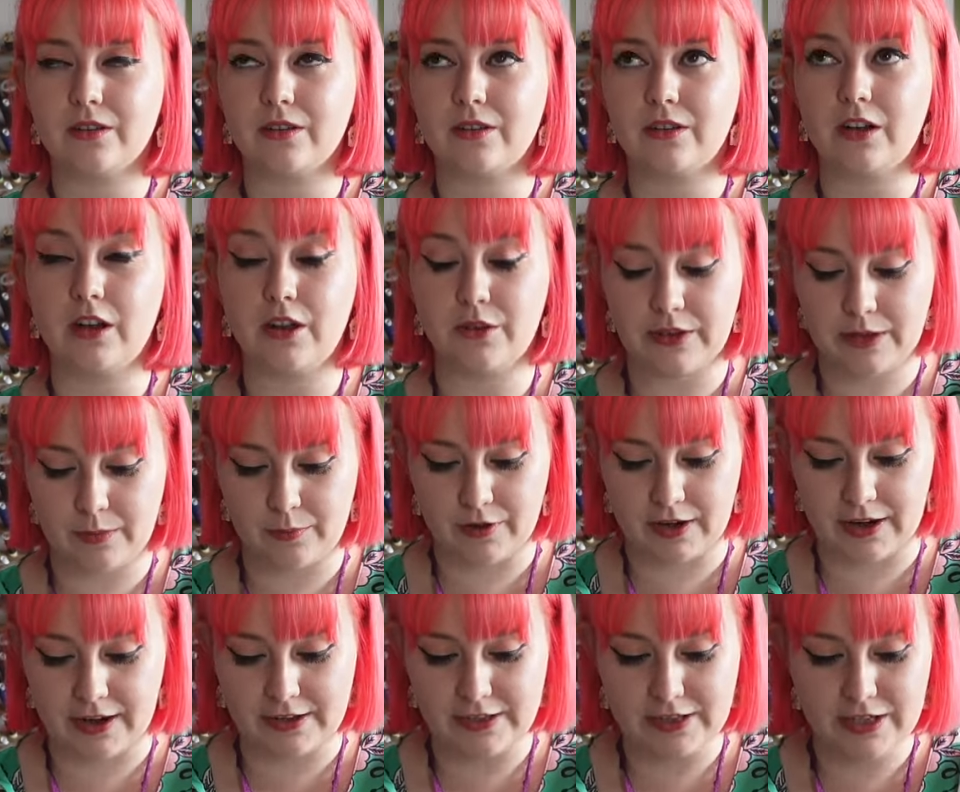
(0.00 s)
clothing
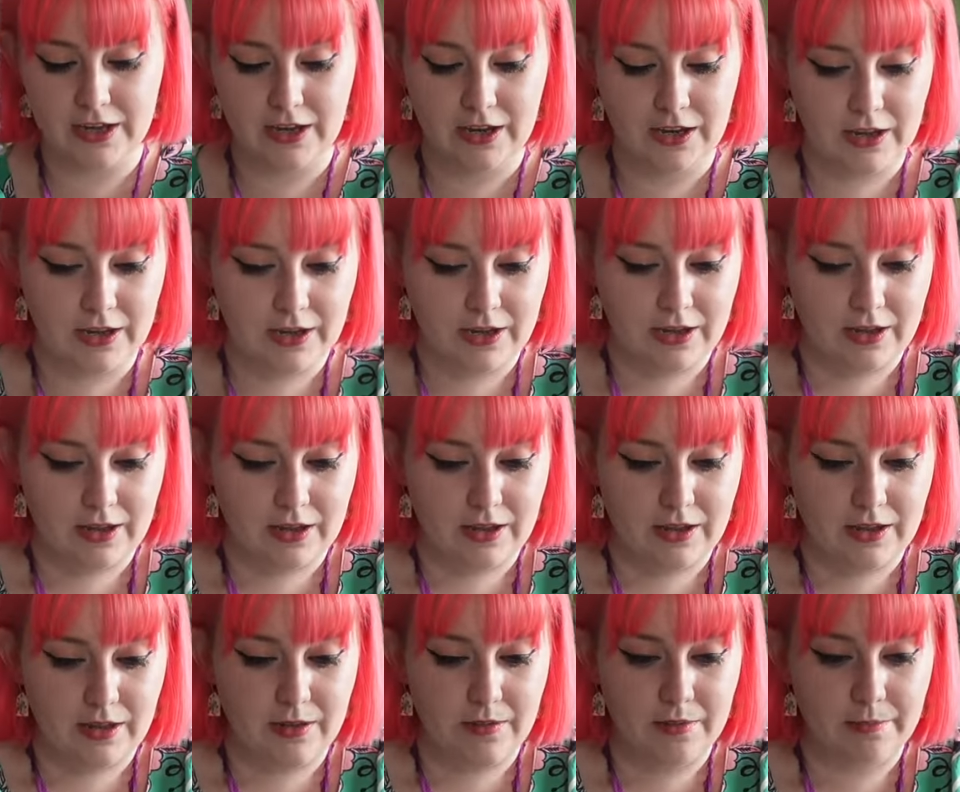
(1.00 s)
brand,
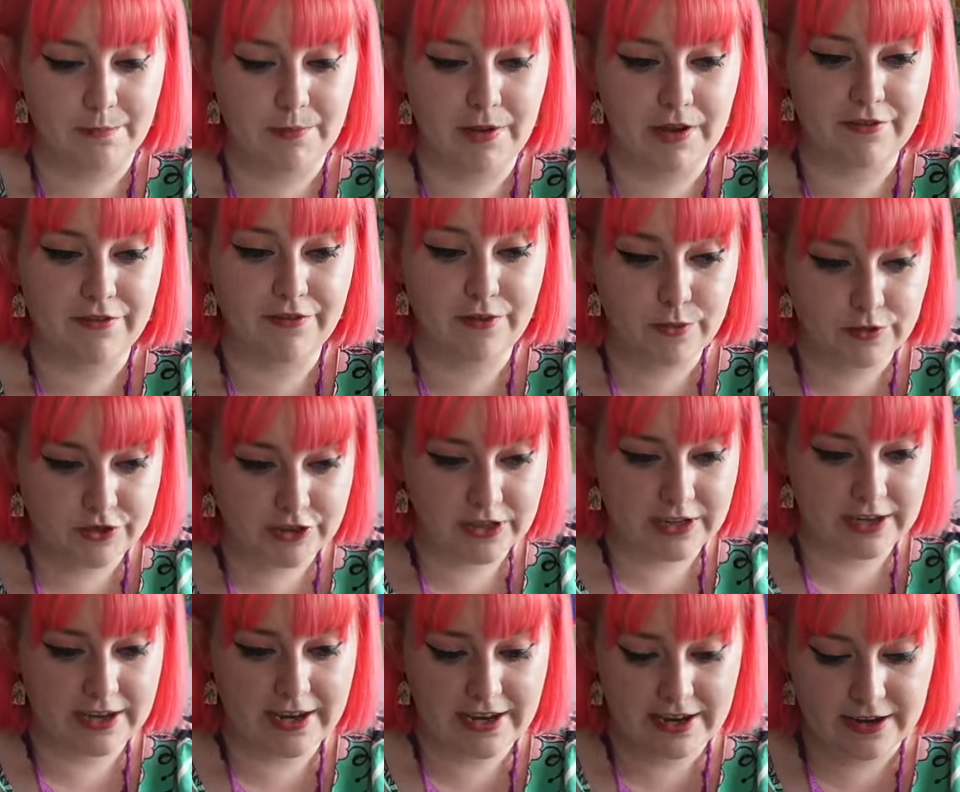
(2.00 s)
but
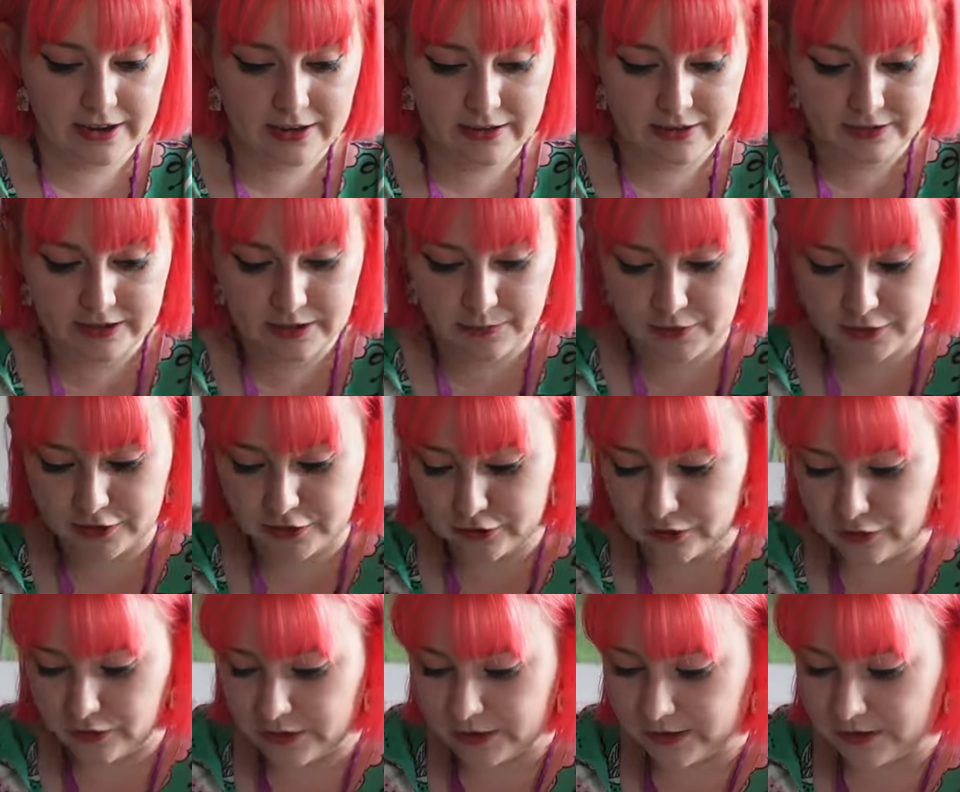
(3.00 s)
unfortunately some of the
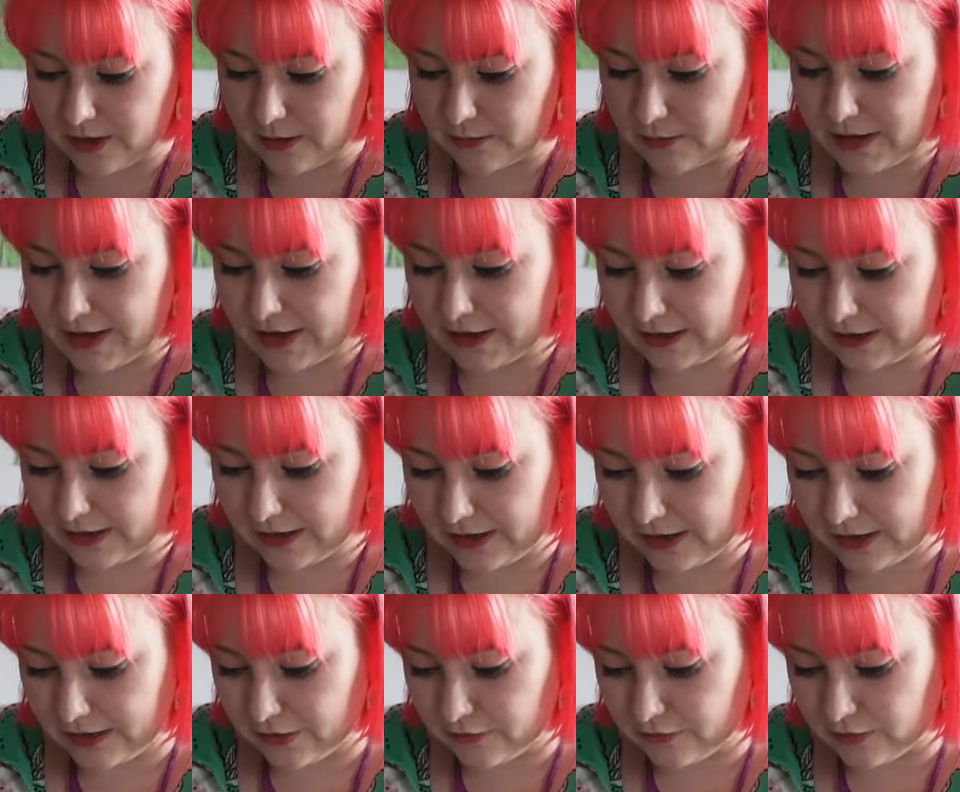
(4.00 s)
stock has come back
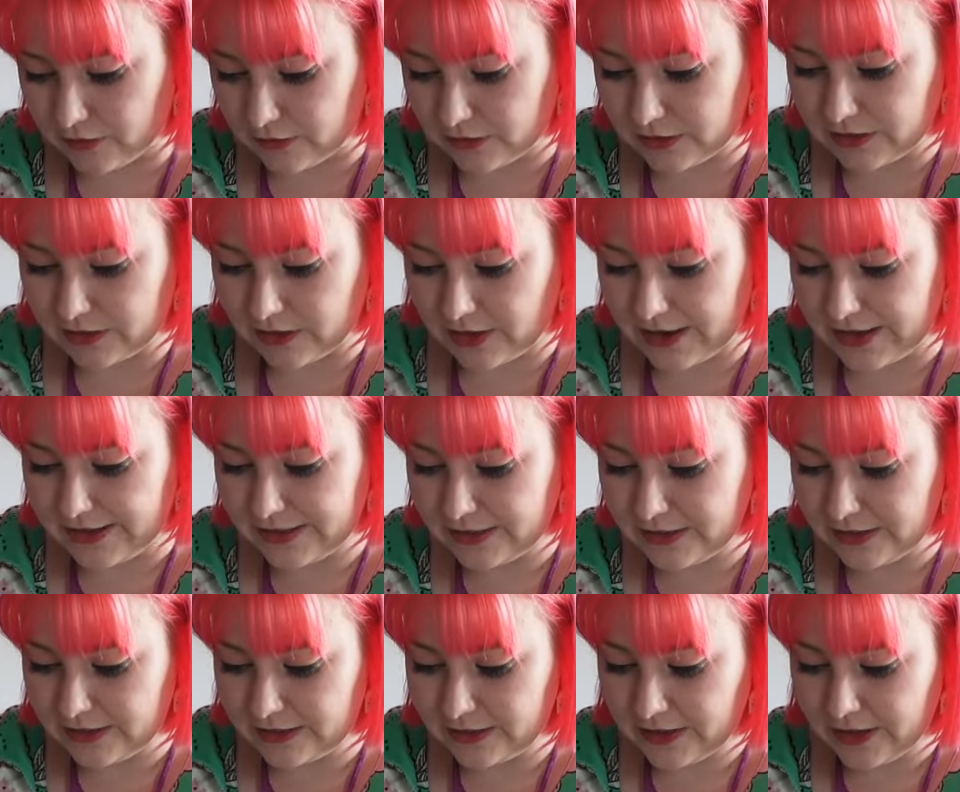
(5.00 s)
in the wrong
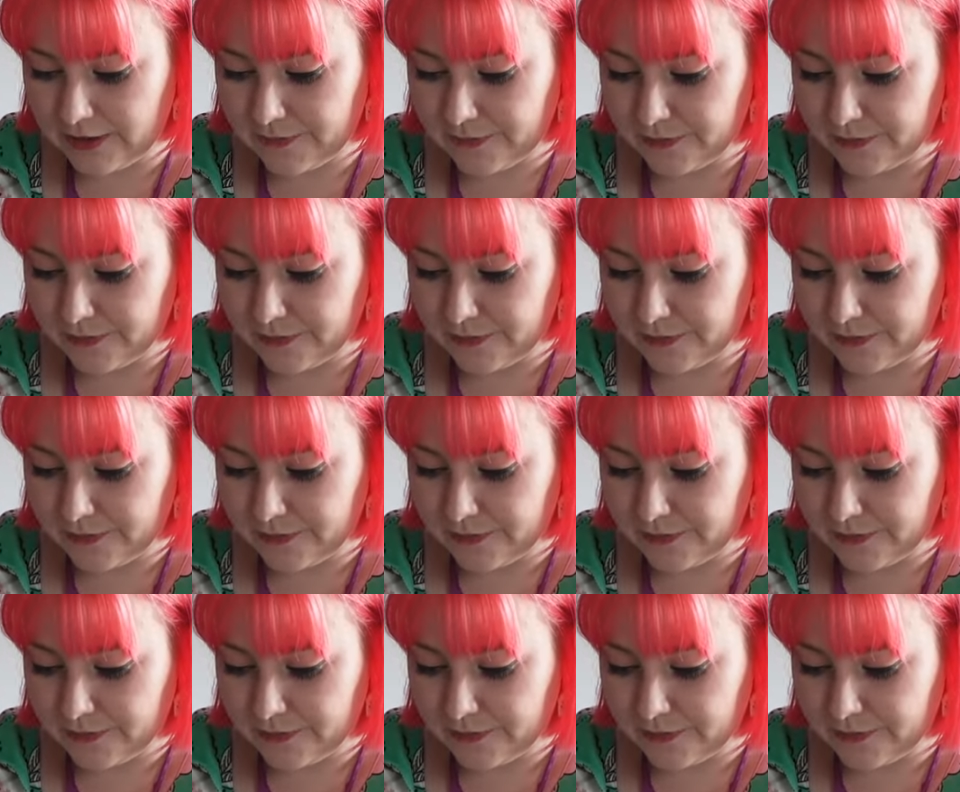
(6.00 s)
sizes,